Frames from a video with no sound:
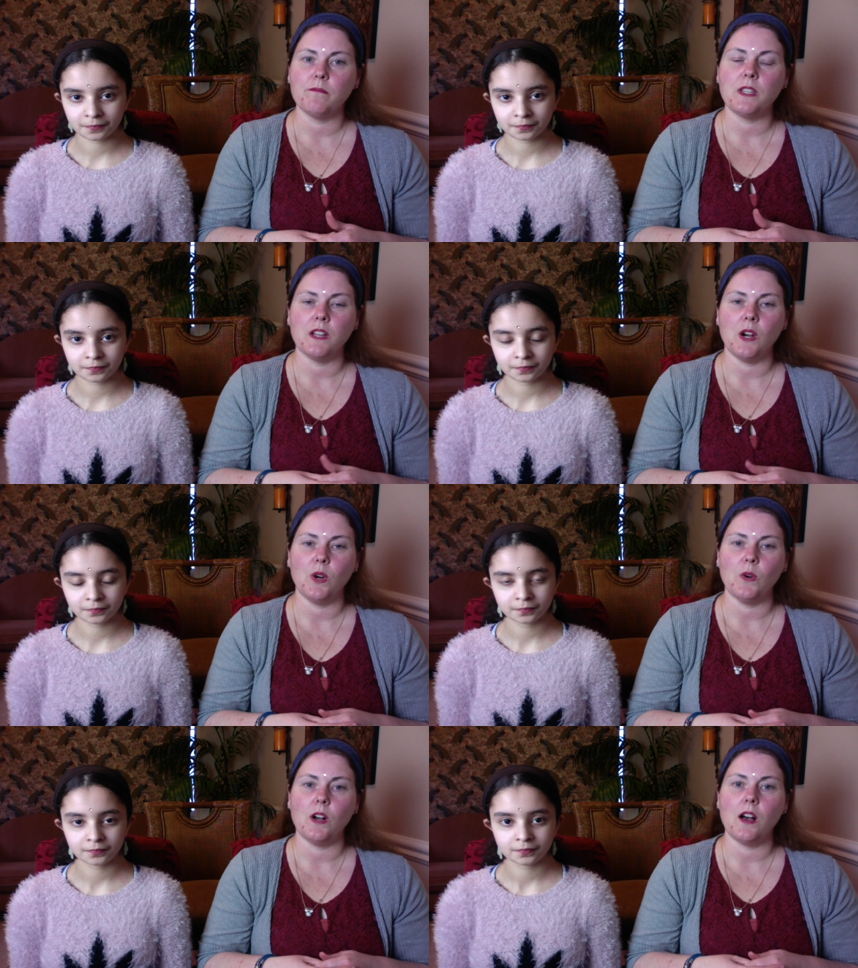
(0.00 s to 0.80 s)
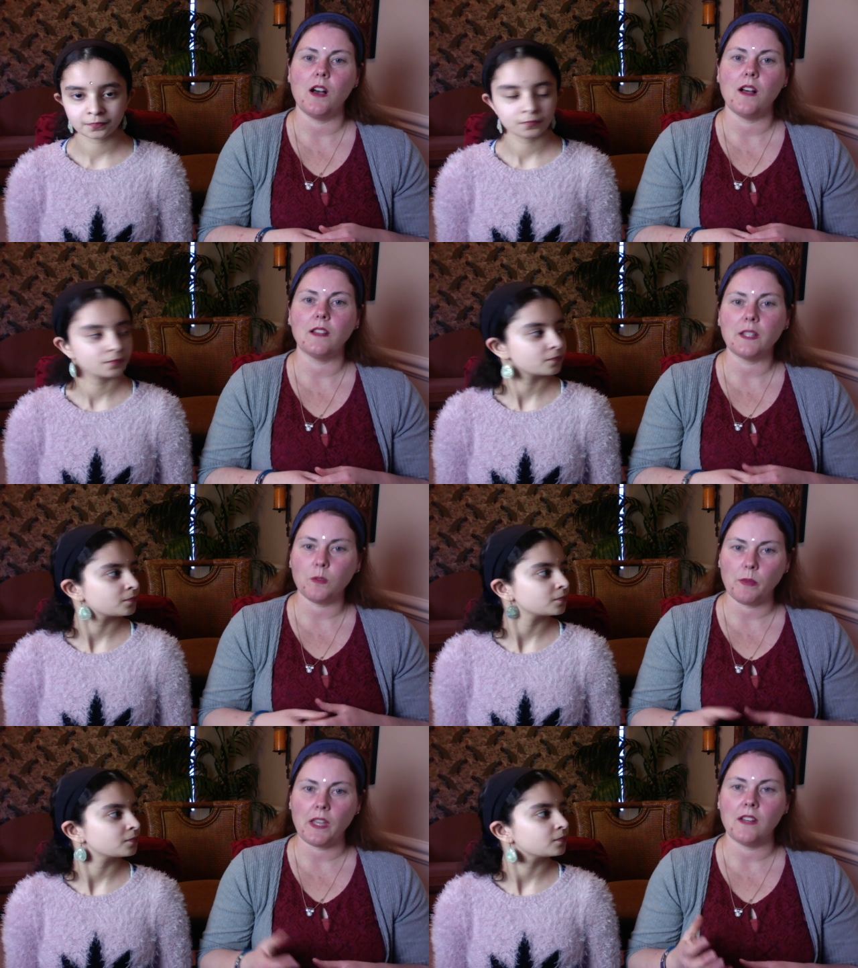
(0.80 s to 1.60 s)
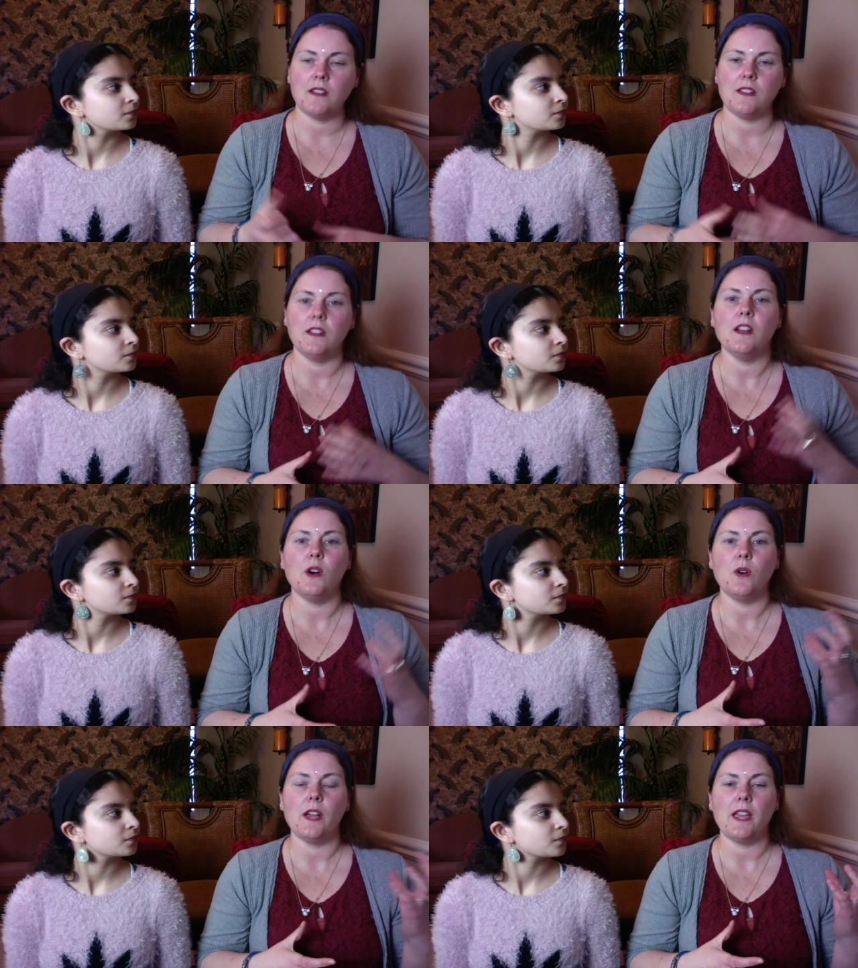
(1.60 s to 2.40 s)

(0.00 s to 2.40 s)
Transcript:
Speaker 1: you know, a little bit you know,